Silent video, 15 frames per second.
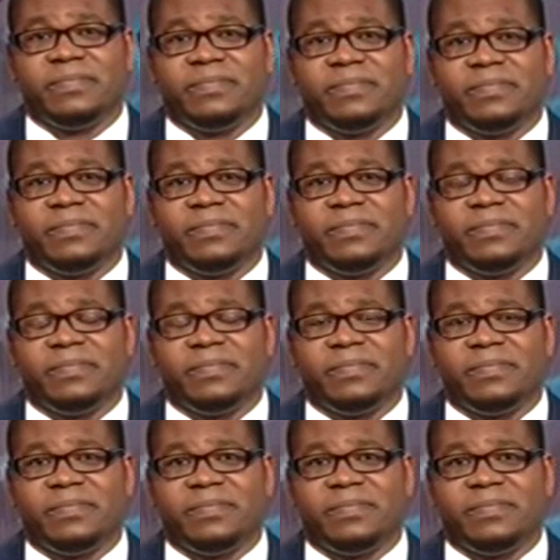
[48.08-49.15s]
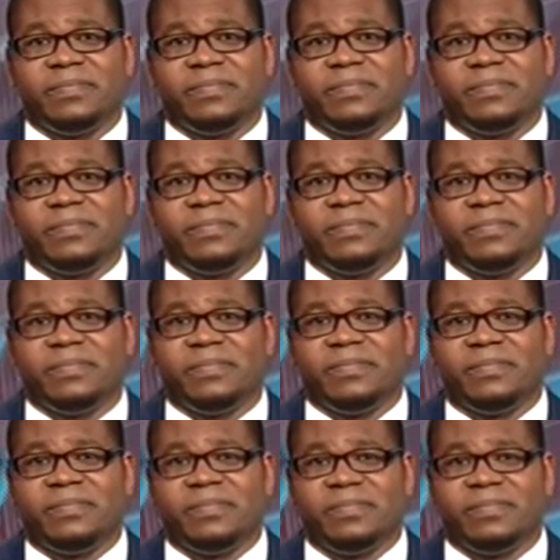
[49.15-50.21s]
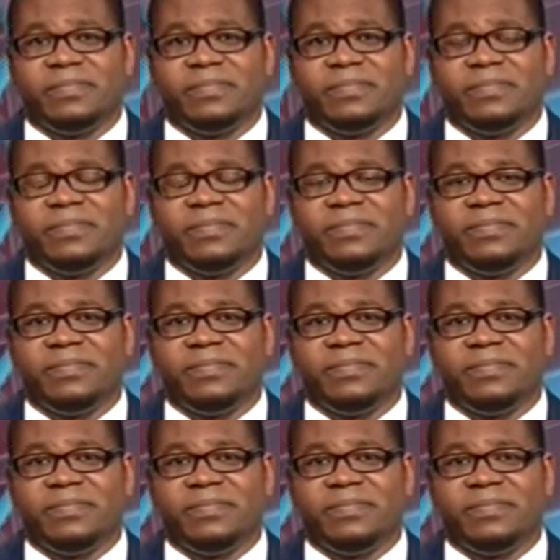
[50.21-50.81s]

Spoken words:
(not speaking)